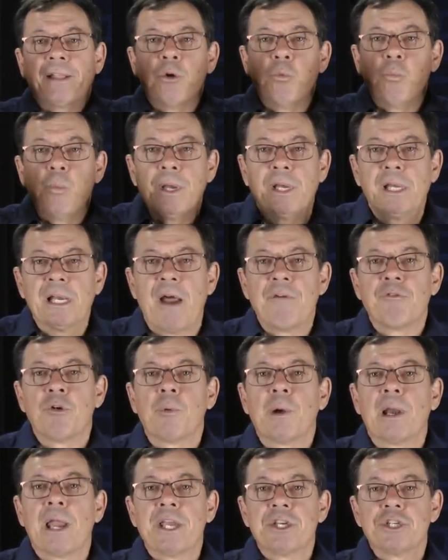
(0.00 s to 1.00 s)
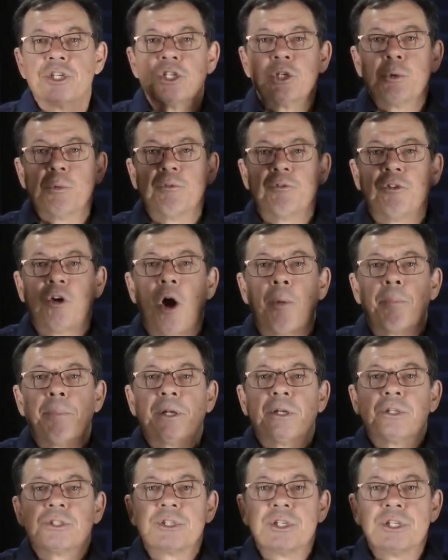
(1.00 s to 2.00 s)
that we could have a relationship with God
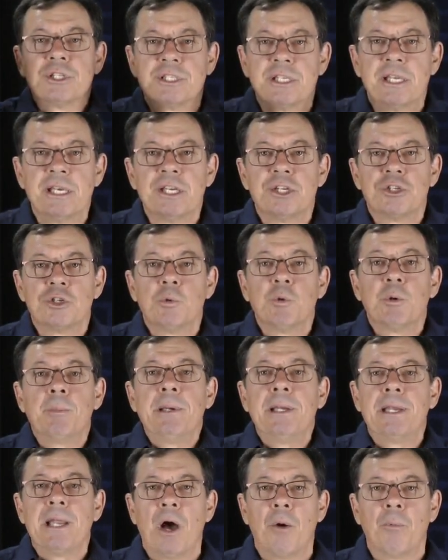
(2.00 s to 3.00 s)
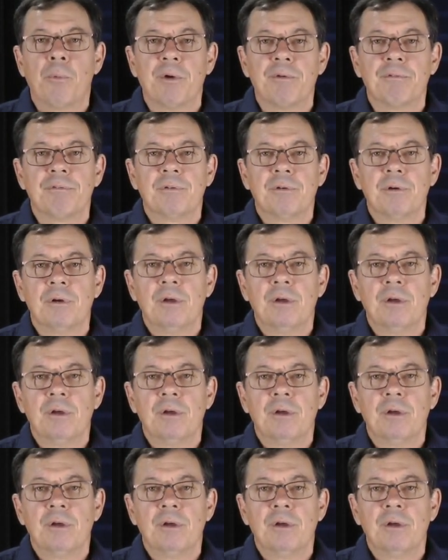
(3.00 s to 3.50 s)
because the sin issue would be dealt with.